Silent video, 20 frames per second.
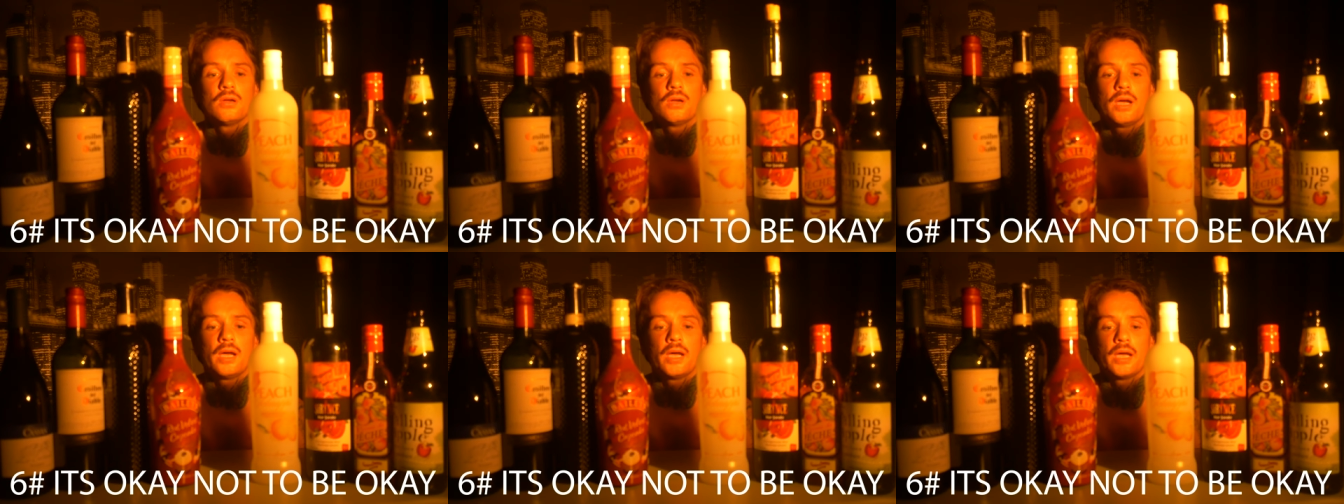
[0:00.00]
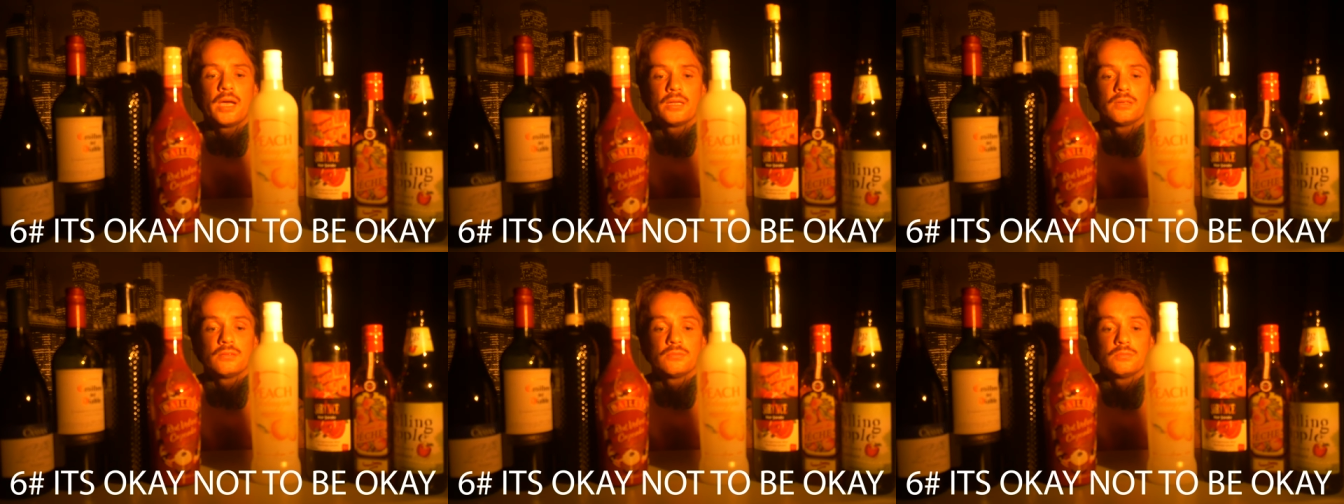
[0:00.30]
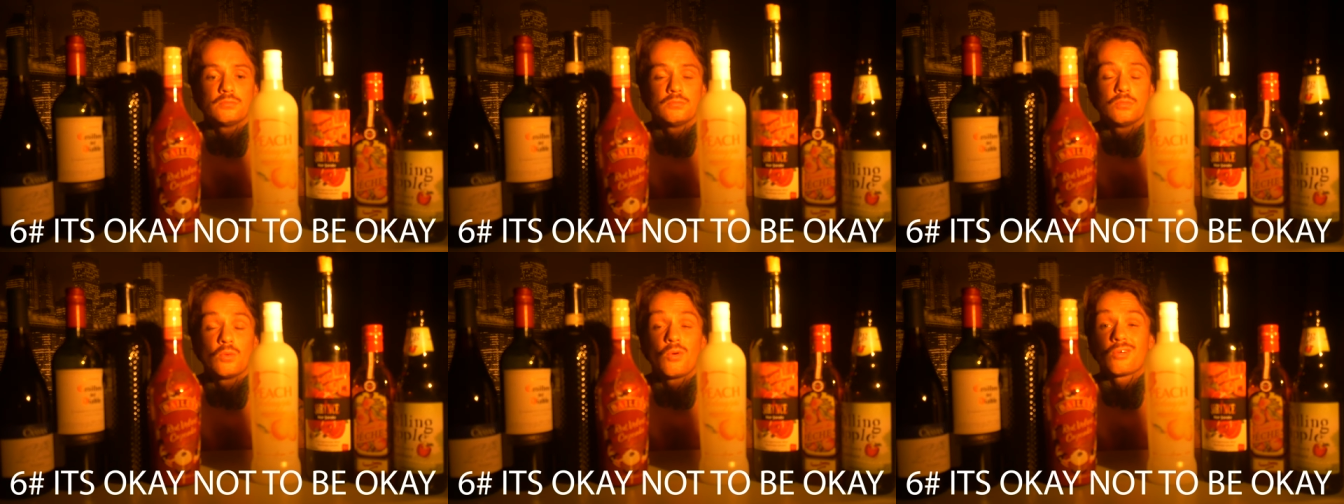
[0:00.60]
and
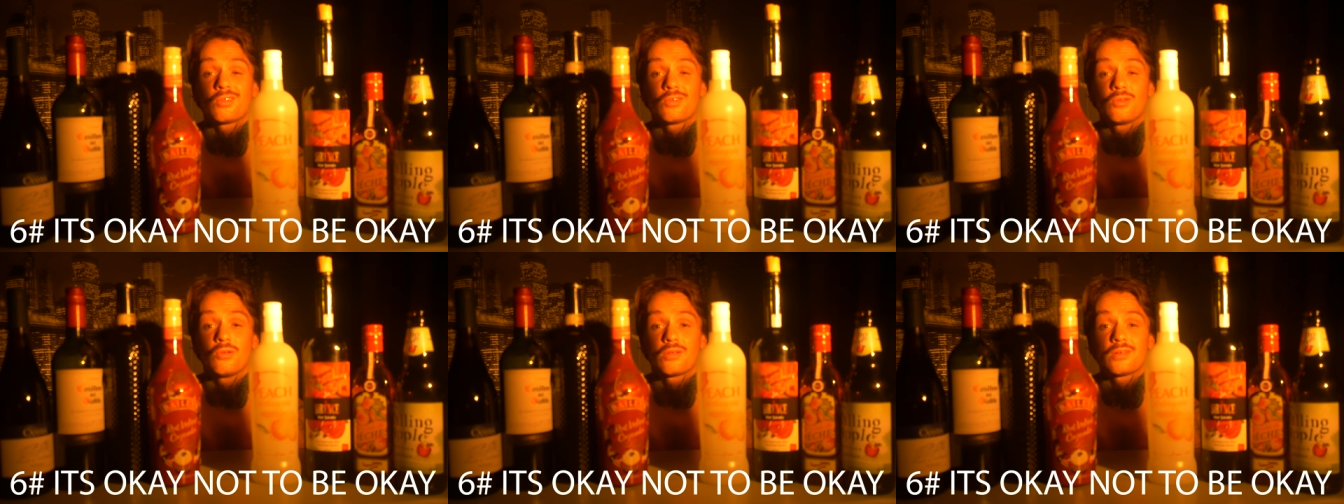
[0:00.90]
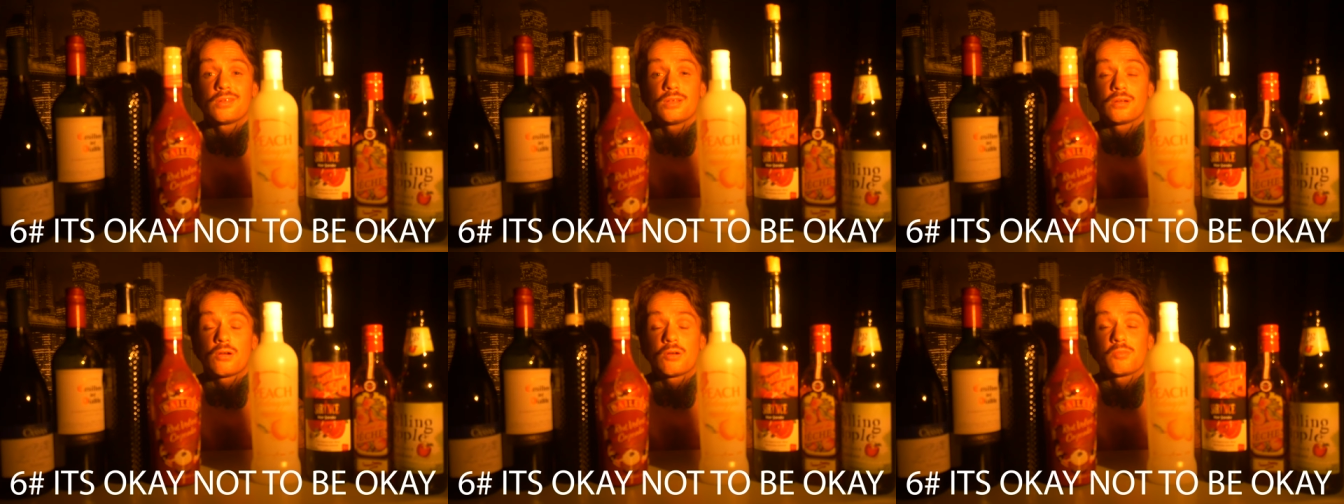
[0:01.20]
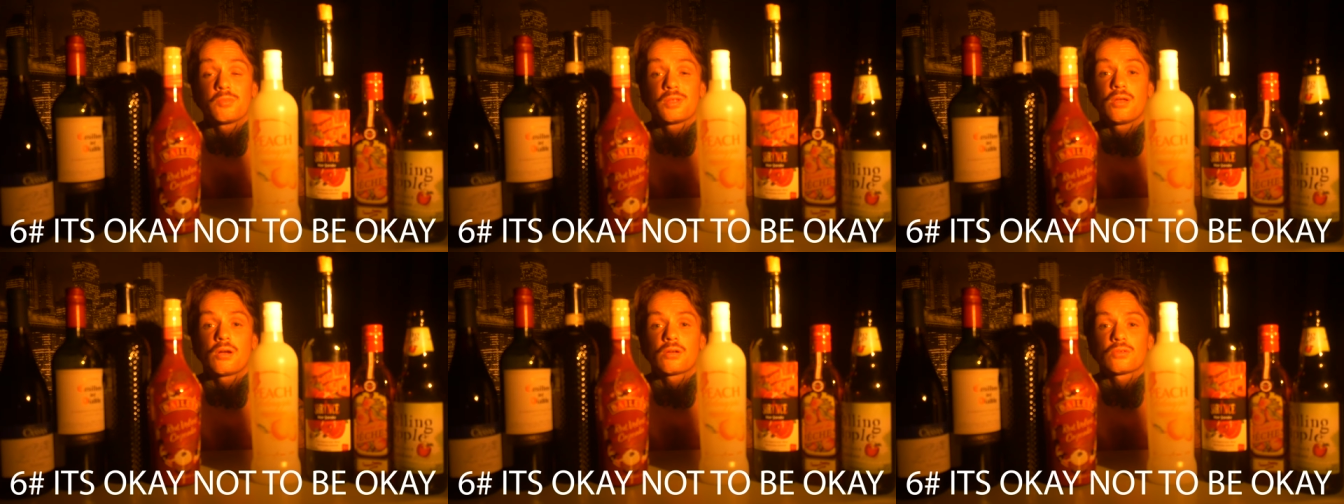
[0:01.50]
more than likely I'm going
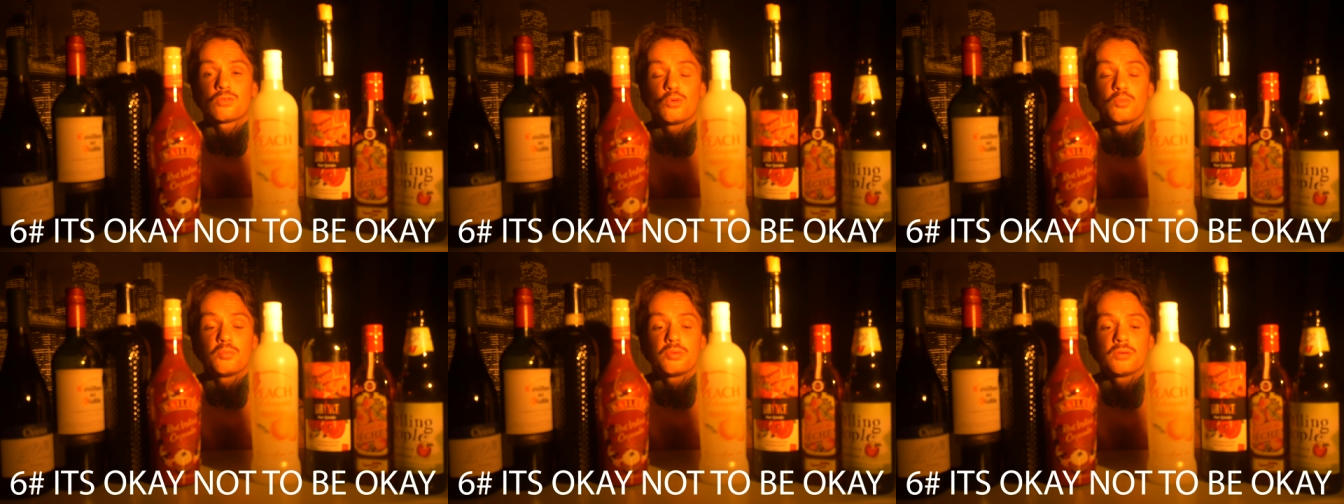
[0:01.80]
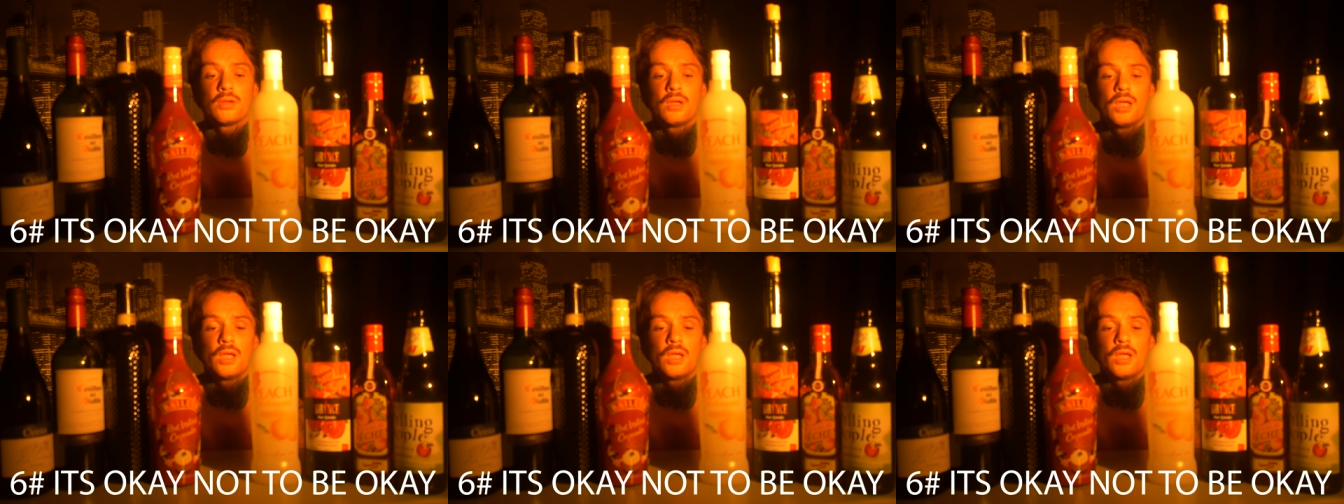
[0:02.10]
to be locked up.